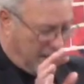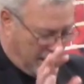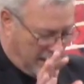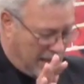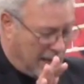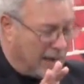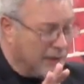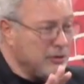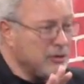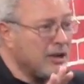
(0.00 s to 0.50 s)

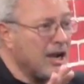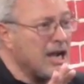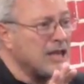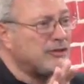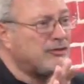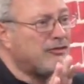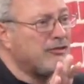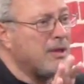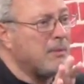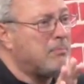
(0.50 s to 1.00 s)
Now, you
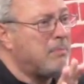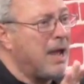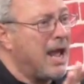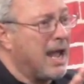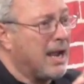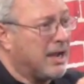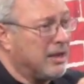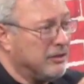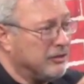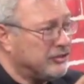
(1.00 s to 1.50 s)
guys in the
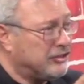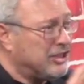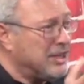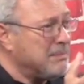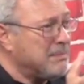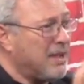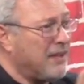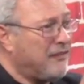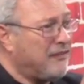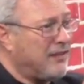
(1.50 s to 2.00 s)
back, can you see
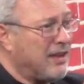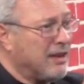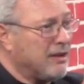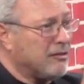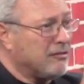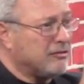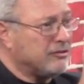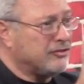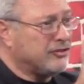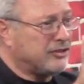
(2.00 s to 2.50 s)
my
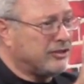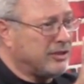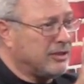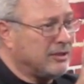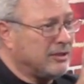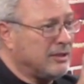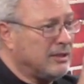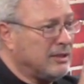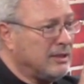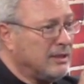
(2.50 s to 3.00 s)
fingers?
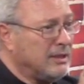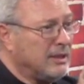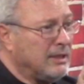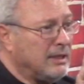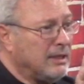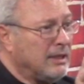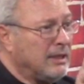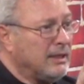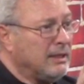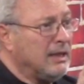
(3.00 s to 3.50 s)

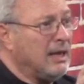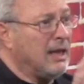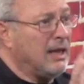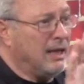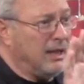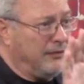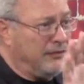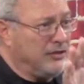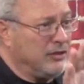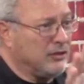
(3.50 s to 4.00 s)
Now,
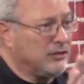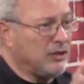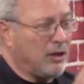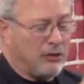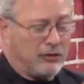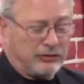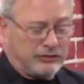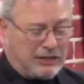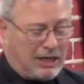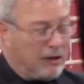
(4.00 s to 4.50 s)
if you'll
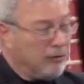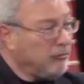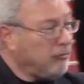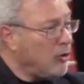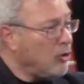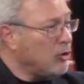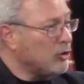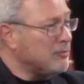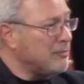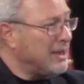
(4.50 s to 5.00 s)
notice, I
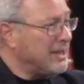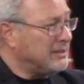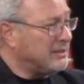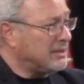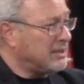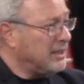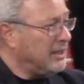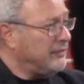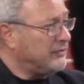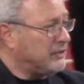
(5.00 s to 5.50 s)
rolled my
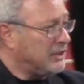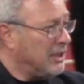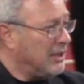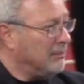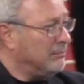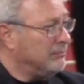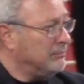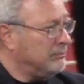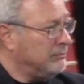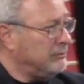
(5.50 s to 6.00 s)
sleeves
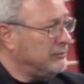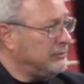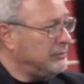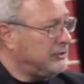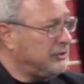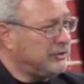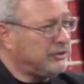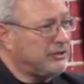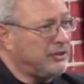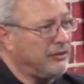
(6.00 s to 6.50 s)
up
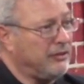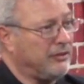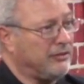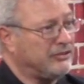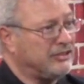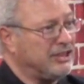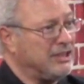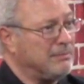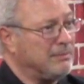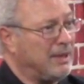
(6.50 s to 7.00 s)
just so you can
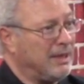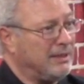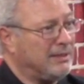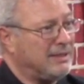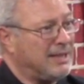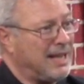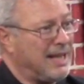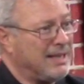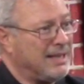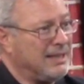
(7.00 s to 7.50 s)
see my
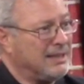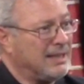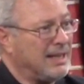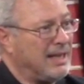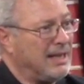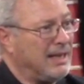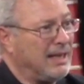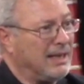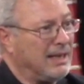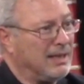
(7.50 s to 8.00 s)
tacky
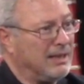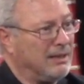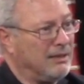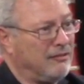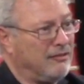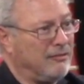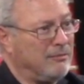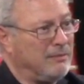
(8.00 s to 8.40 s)
lining for